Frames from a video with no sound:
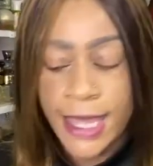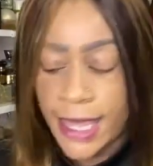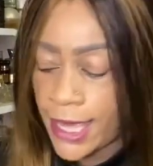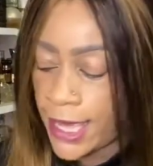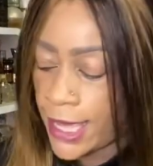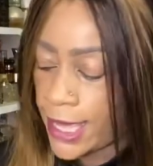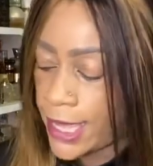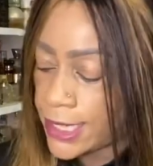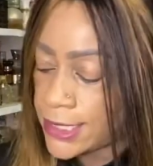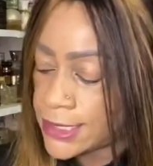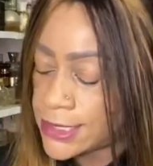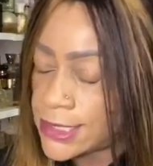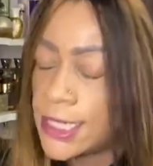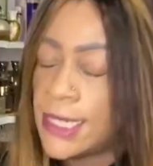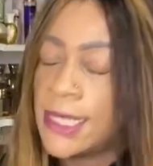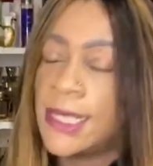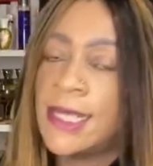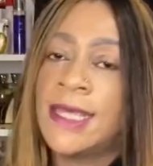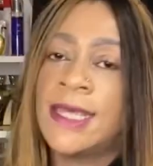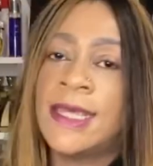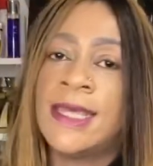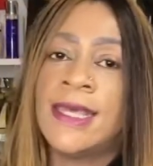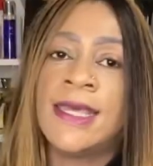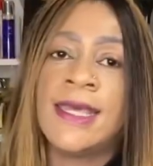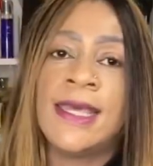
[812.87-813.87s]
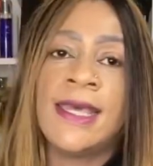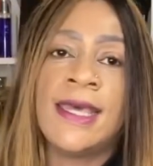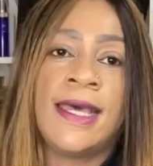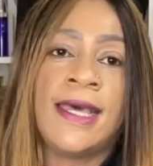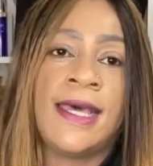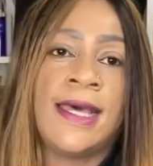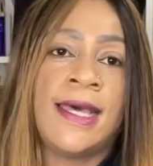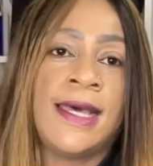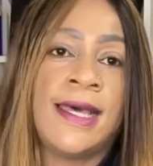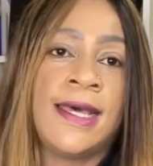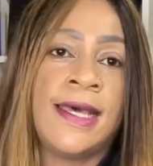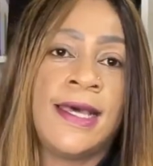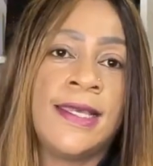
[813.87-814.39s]
had
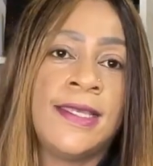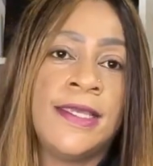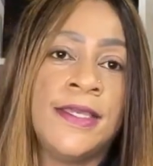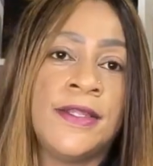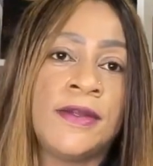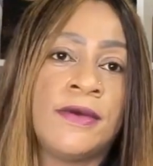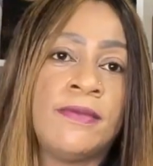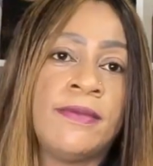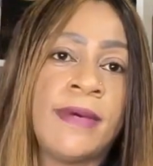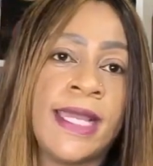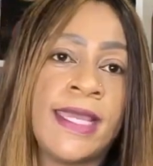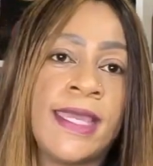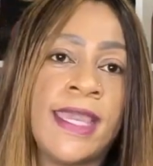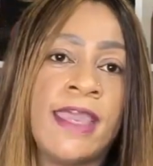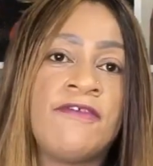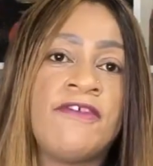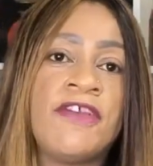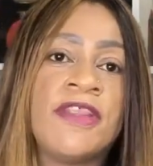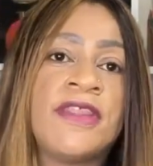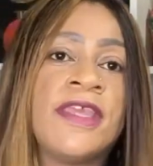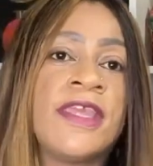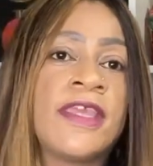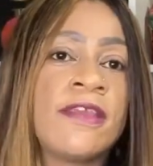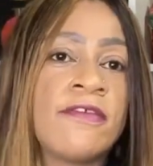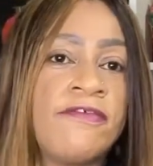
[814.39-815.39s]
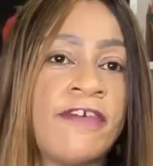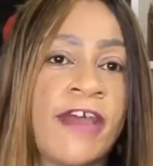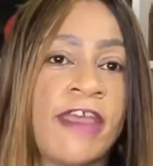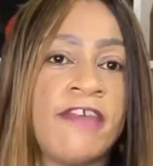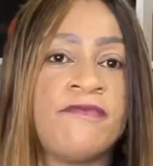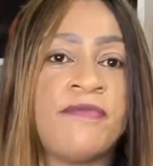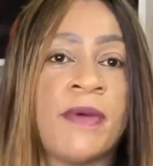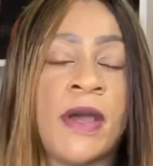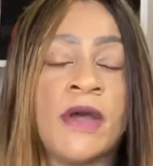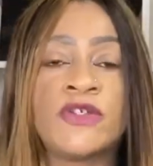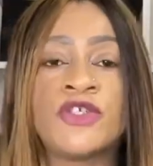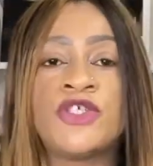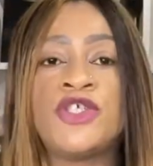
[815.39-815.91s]
uh, you know, my everything
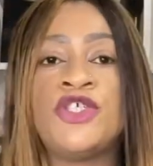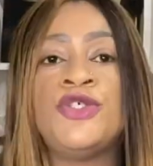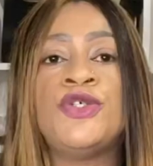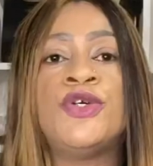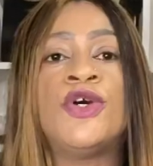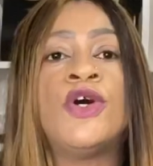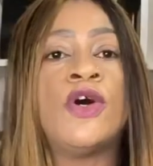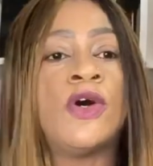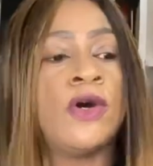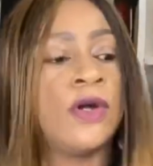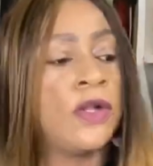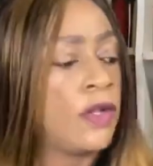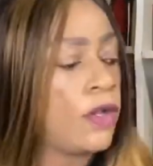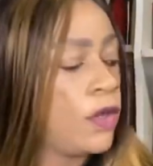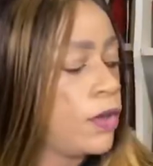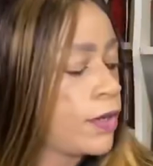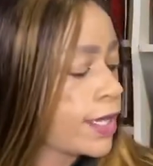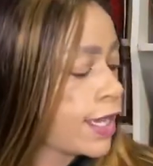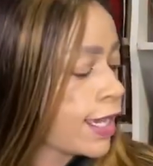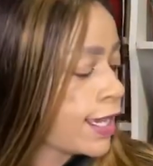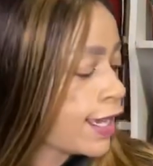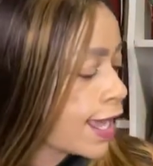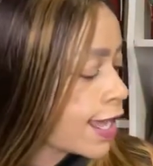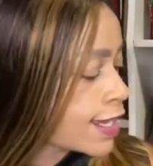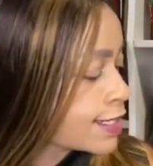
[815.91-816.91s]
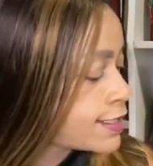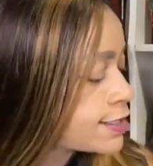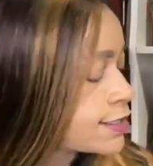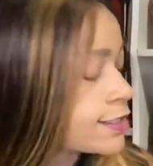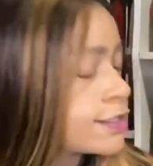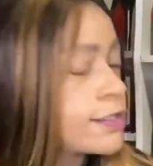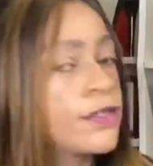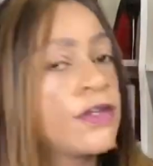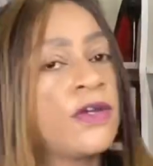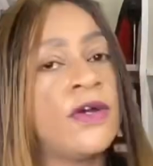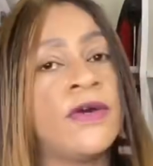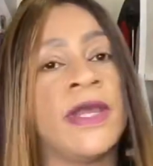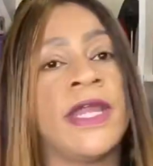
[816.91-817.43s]
five pound shoe haul. Okay, I
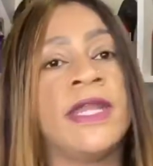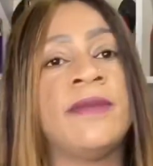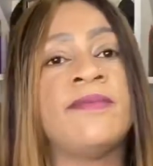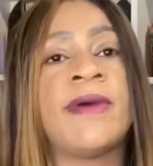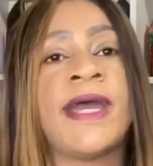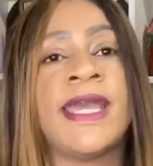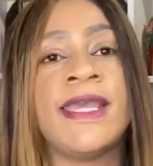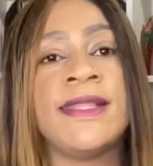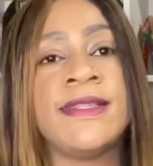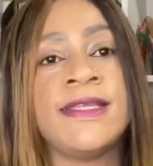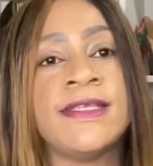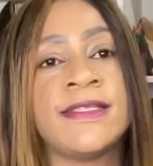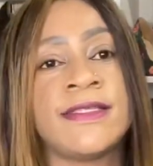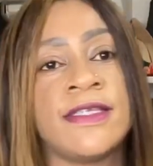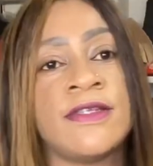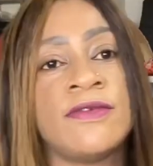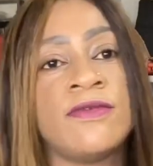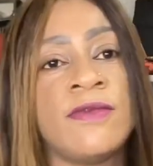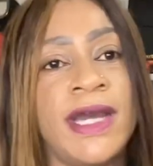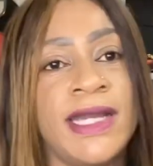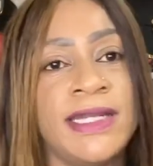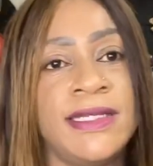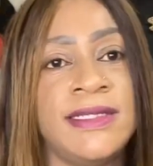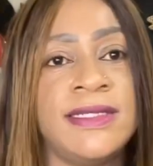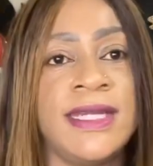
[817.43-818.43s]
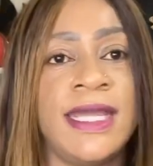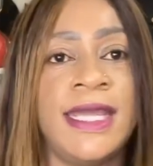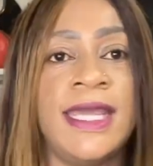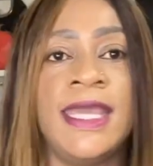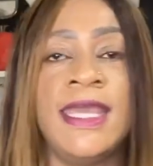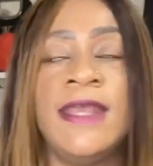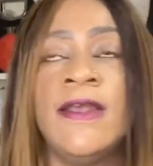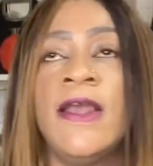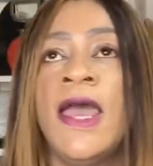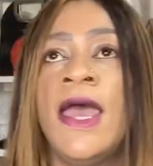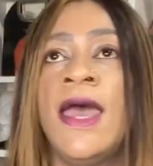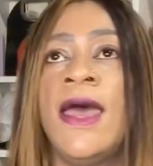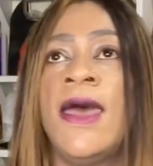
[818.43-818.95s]
didn't go and buy these in one
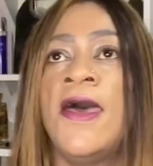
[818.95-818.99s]
day.